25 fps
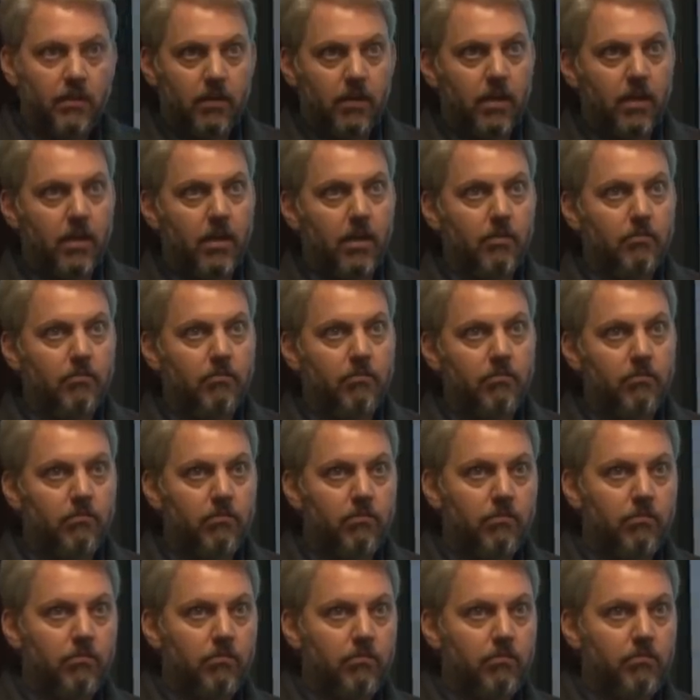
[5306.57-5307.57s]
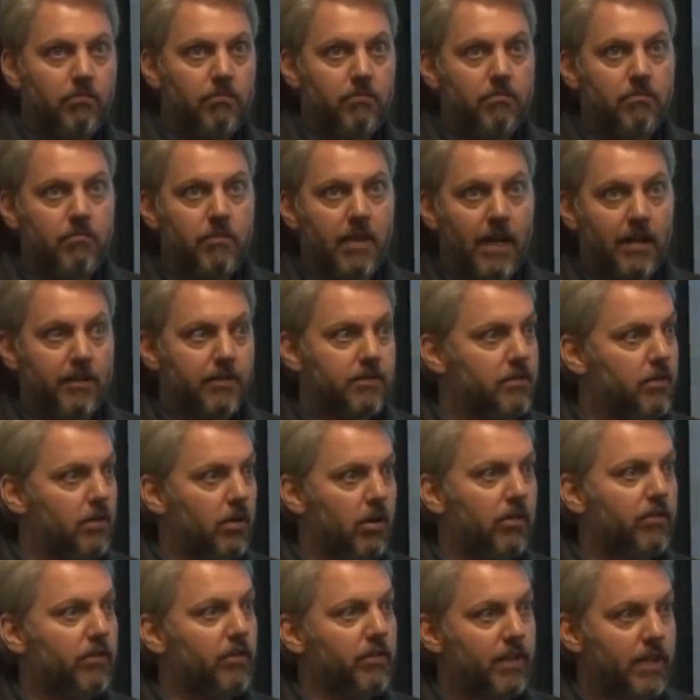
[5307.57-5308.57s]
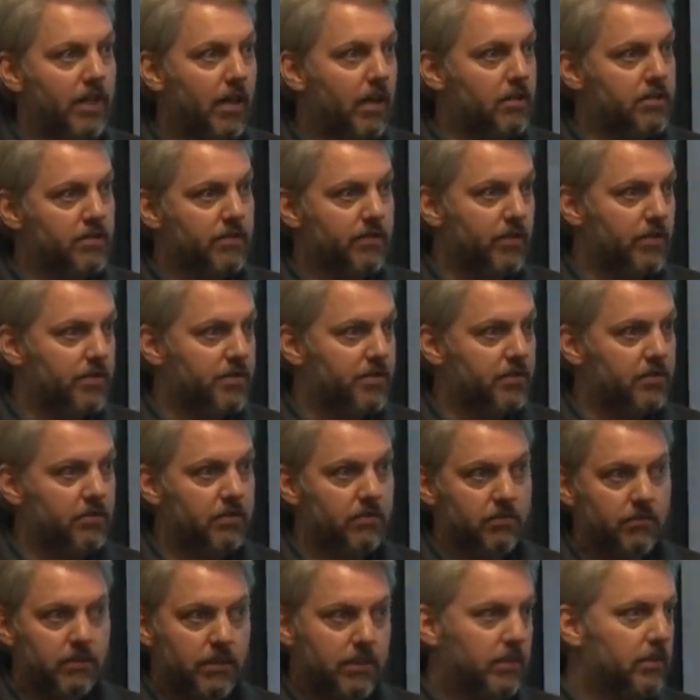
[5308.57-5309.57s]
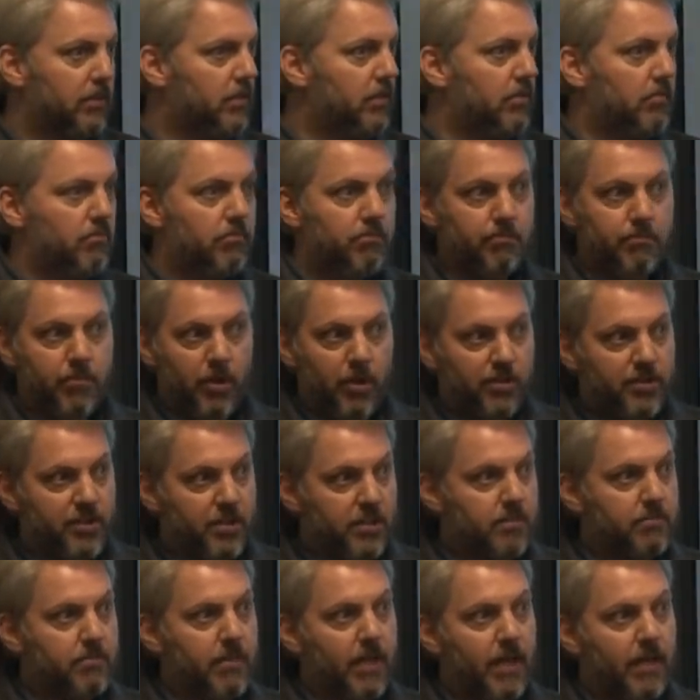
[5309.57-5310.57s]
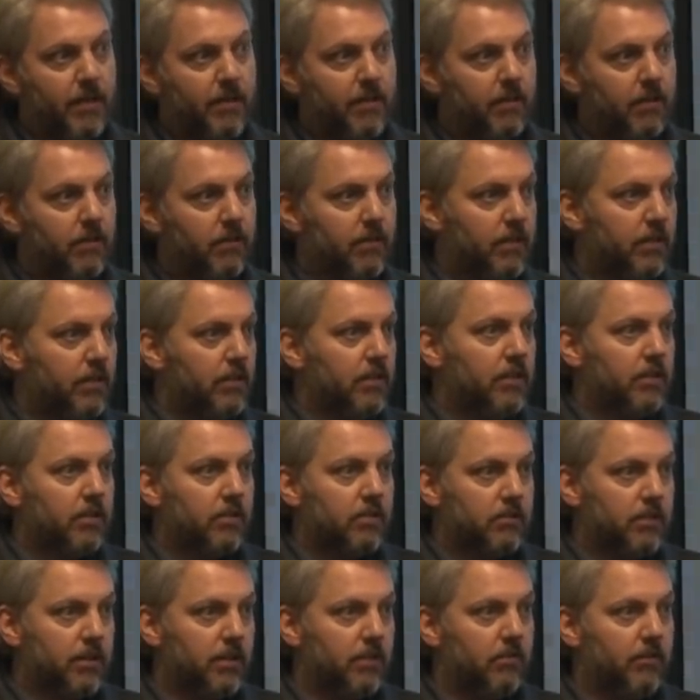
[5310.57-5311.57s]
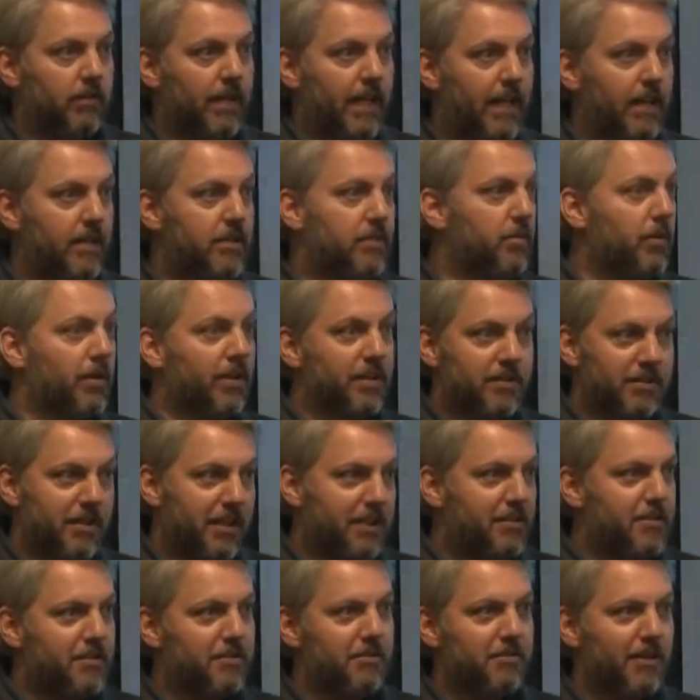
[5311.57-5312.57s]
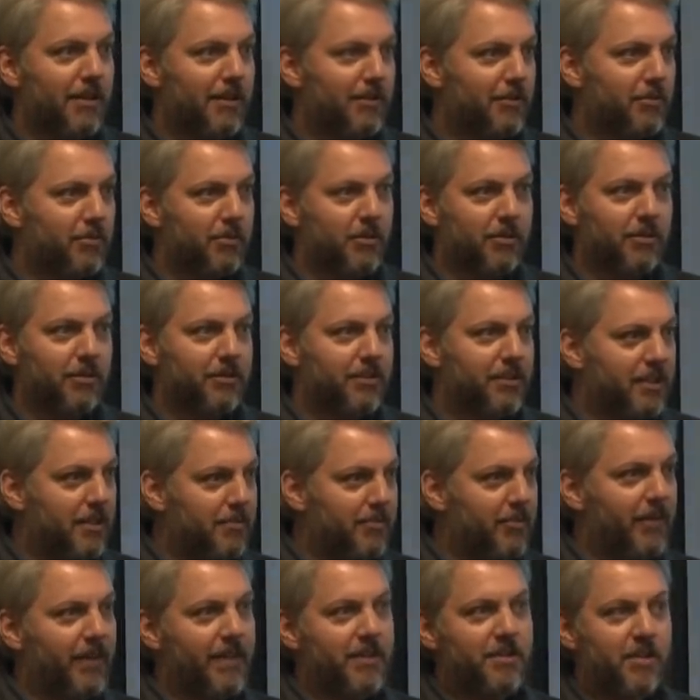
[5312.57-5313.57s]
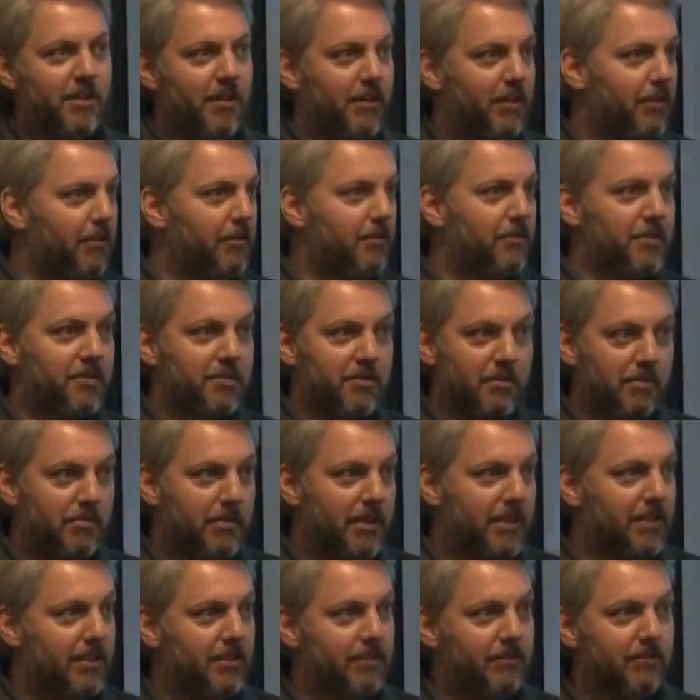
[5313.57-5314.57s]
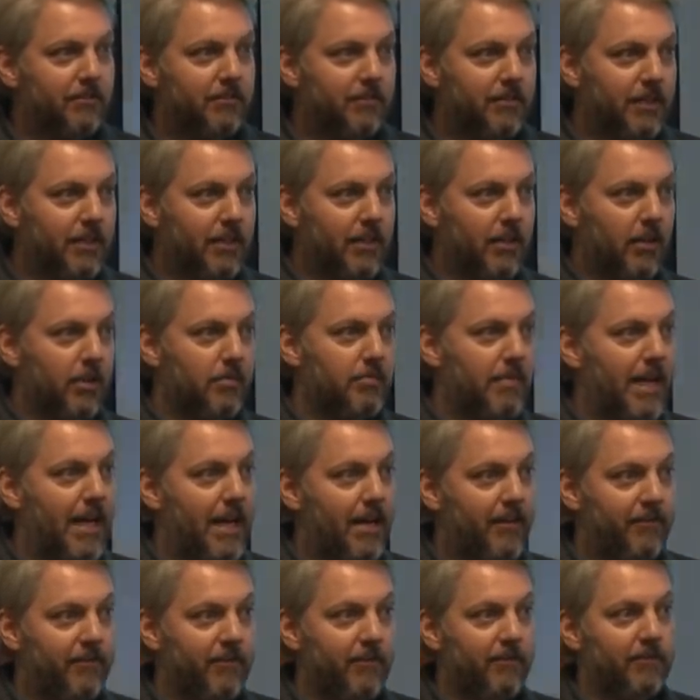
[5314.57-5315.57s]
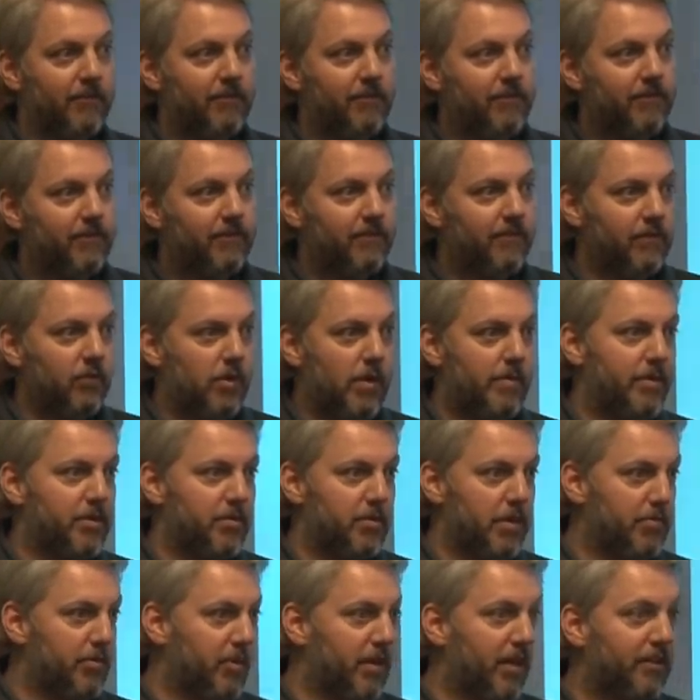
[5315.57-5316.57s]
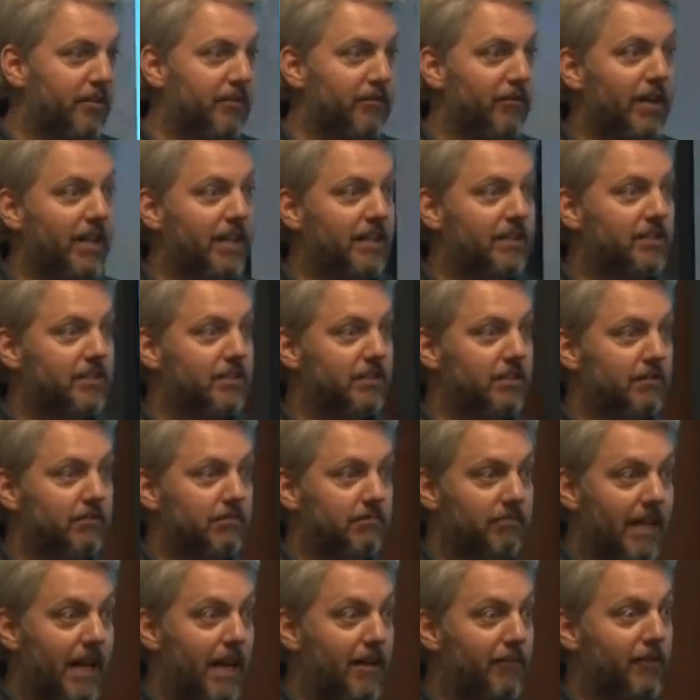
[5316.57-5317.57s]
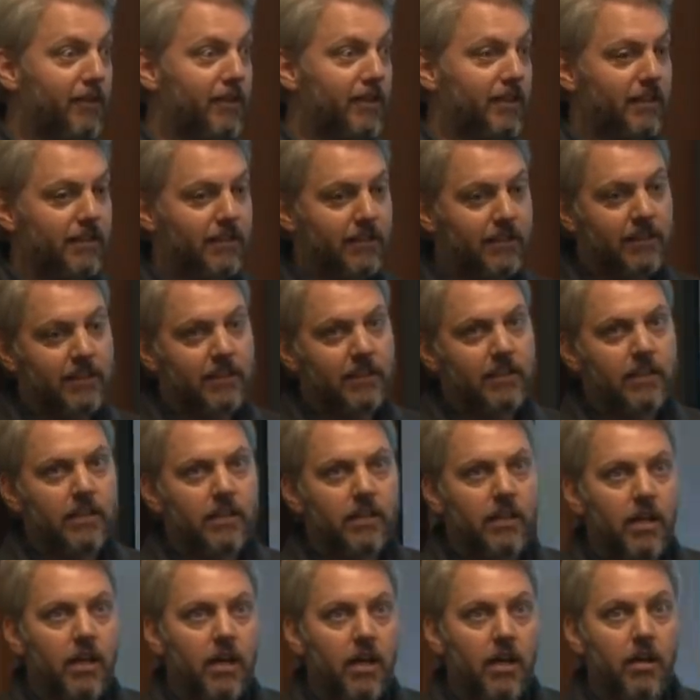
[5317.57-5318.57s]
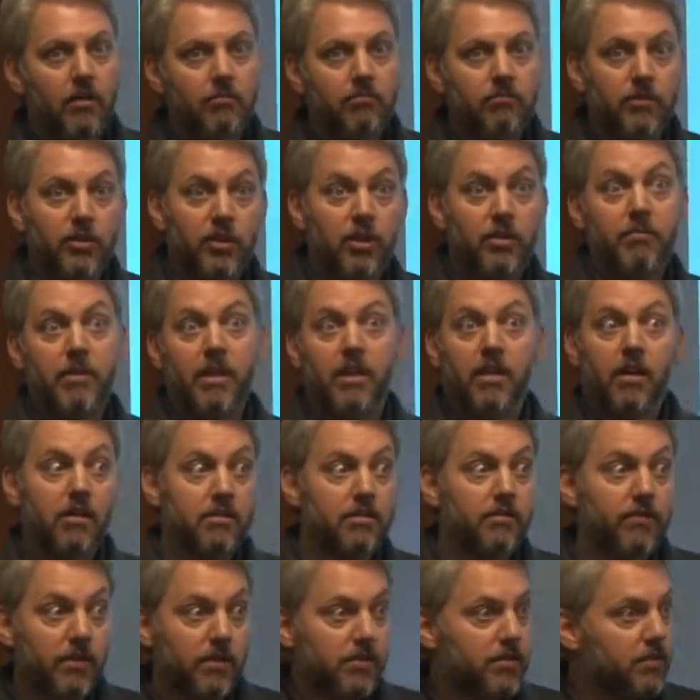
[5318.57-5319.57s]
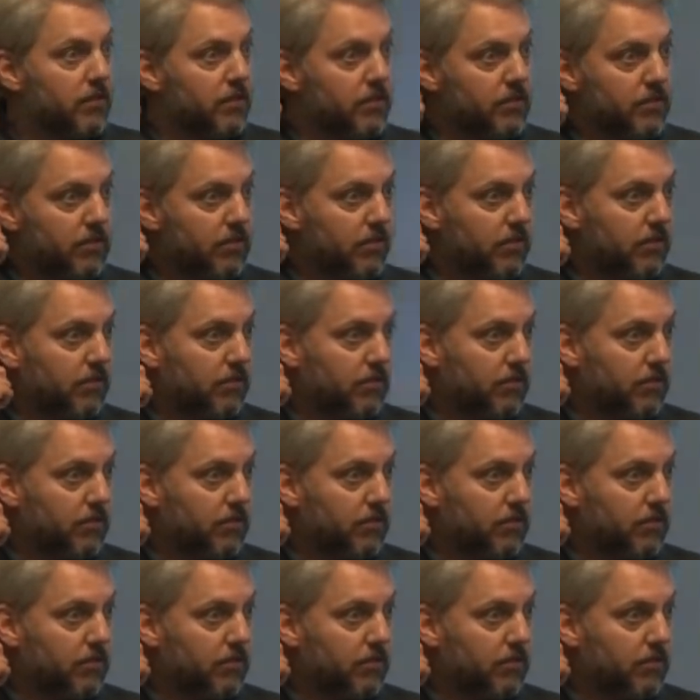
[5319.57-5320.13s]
um, not overly controversial, purchased by the you know, AIDS organizations around the world, the WHO distributed, you know, on behalf of women's reproductive rights in Africa, um, could be controversial to,